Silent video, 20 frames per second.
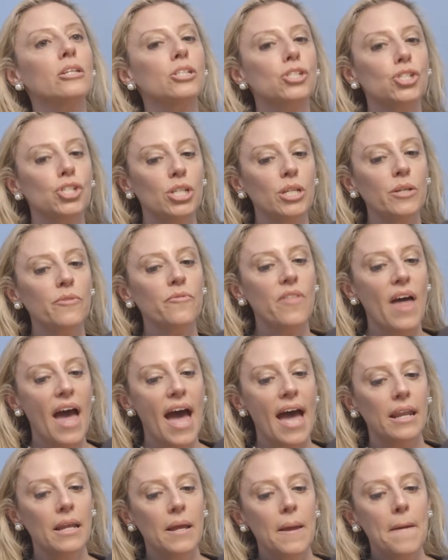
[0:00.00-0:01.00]
achieve
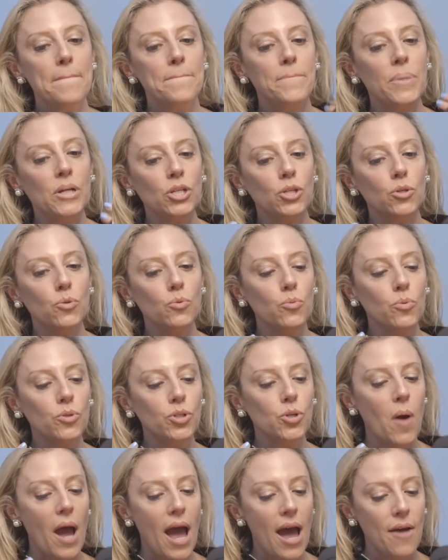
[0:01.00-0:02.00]
that. But
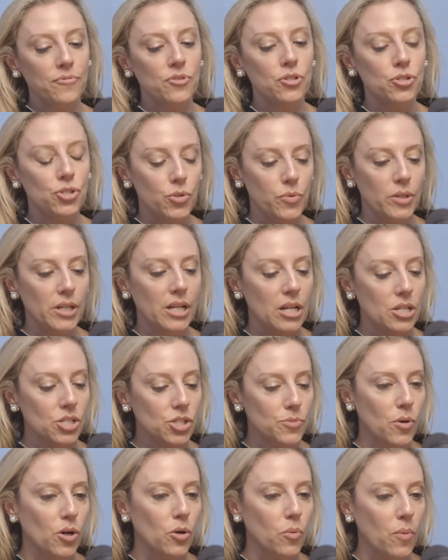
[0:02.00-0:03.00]
you have to do it in a
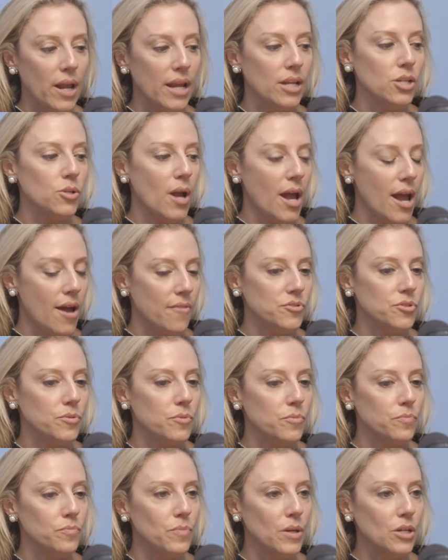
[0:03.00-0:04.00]
smart way and you have
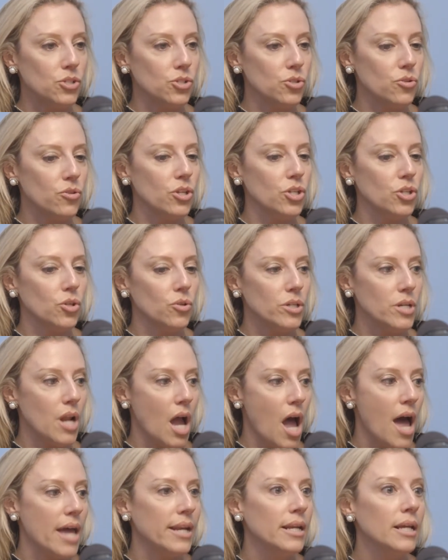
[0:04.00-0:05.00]
to make sure that you're
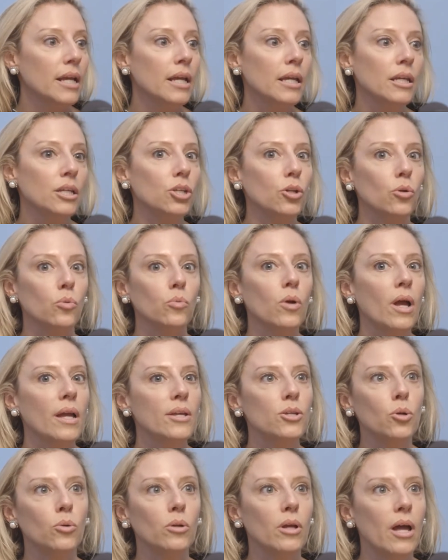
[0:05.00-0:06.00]
not, you
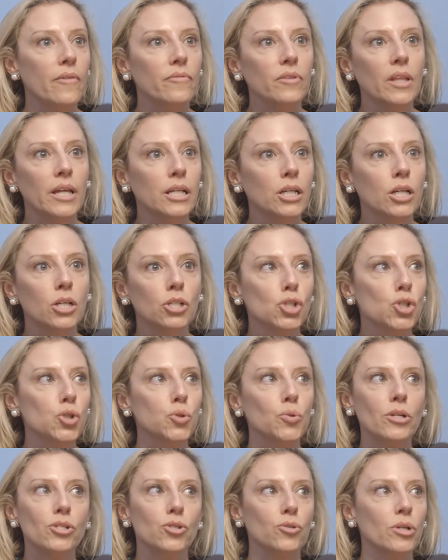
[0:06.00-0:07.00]
don't have like
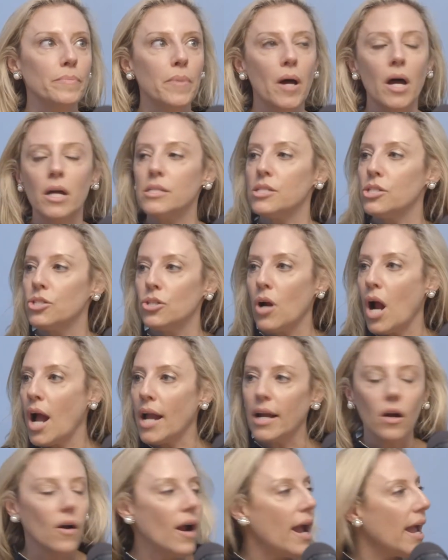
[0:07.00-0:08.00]
treasury bonds in your
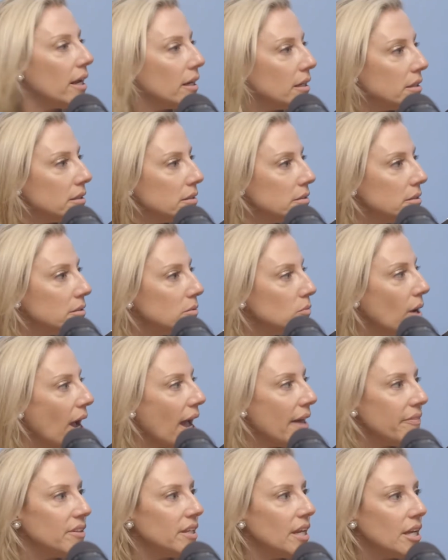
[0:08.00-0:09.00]
IRA
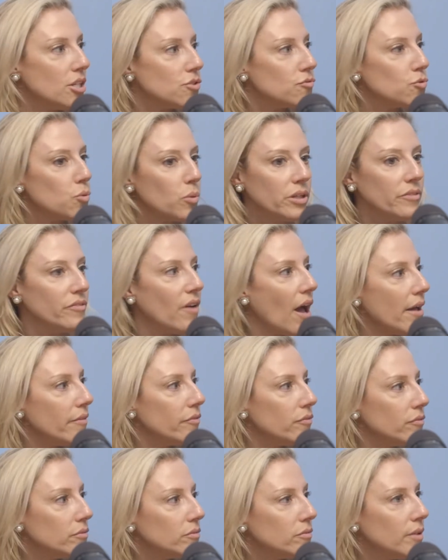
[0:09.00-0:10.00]
at the age of
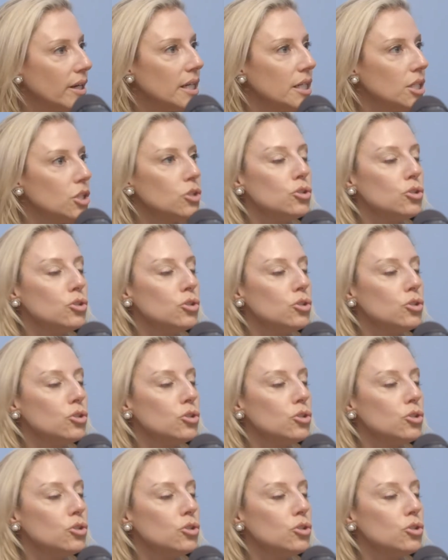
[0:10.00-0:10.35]
25, right?